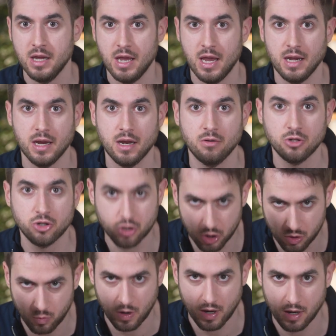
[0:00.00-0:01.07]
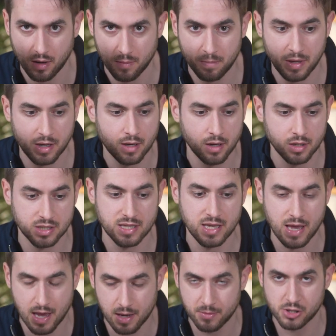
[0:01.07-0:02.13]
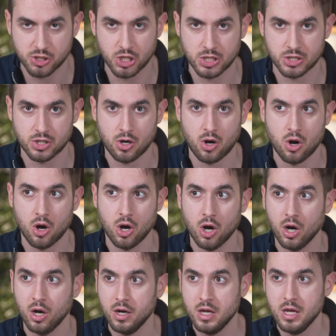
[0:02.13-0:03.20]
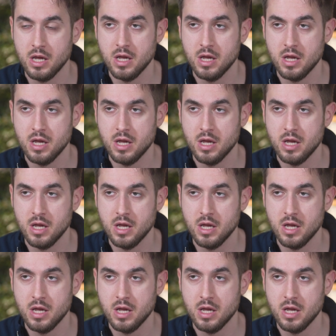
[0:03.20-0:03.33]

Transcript: in a good way because the images are